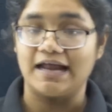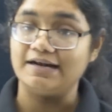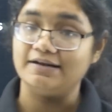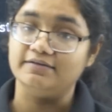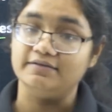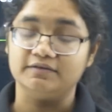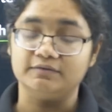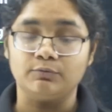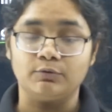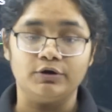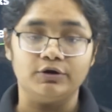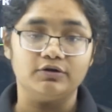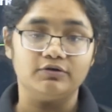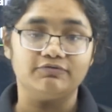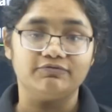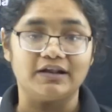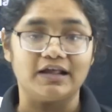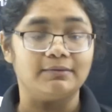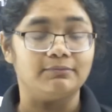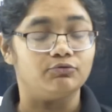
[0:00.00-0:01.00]
At this point
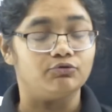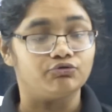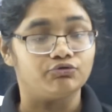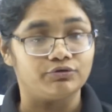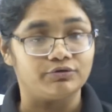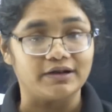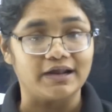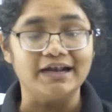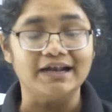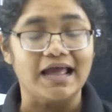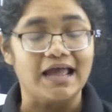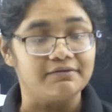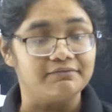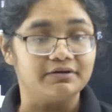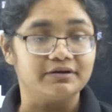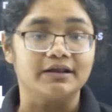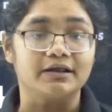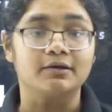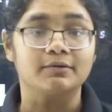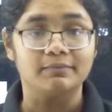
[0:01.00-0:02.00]
of time you should write, I
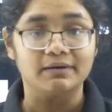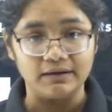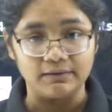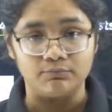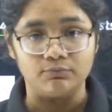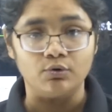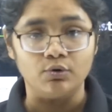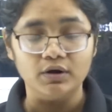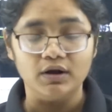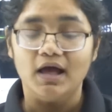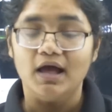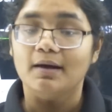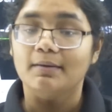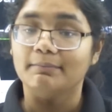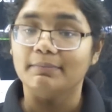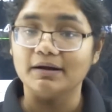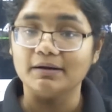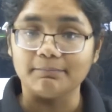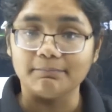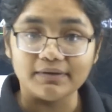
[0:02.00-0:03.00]
will recommend more,
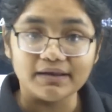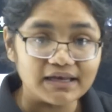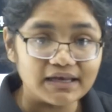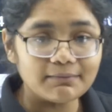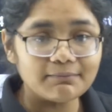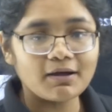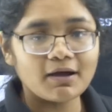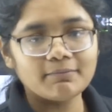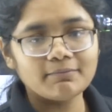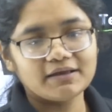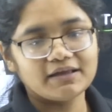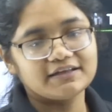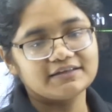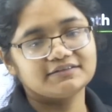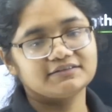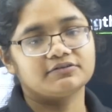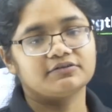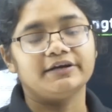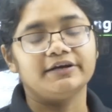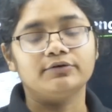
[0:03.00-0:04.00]
but minimum
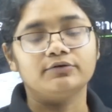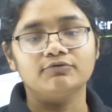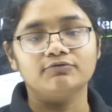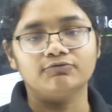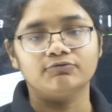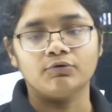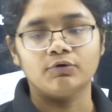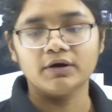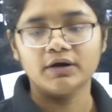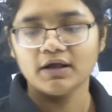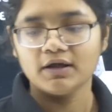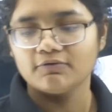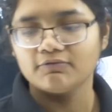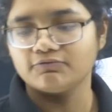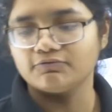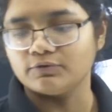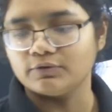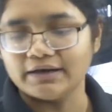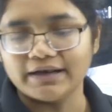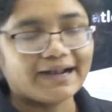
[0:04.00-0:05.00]
is 3 to 4
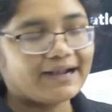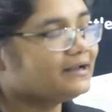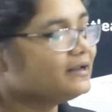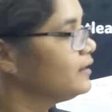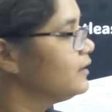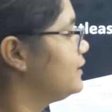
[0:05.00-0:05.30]
full length